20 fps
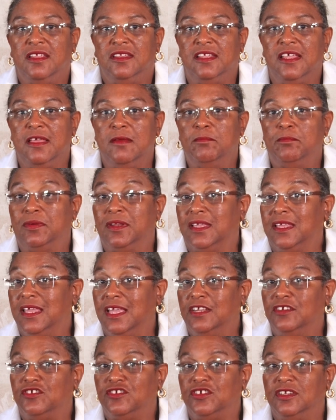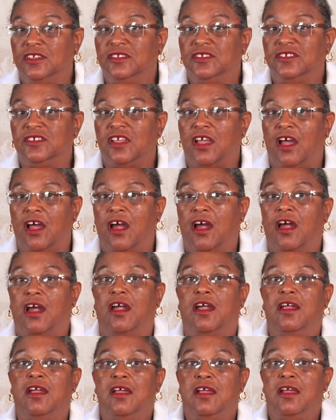The implications
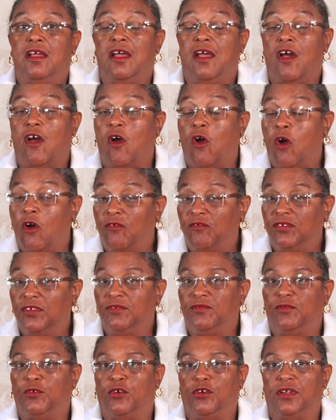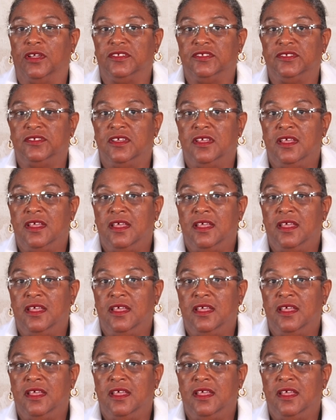are awful for us,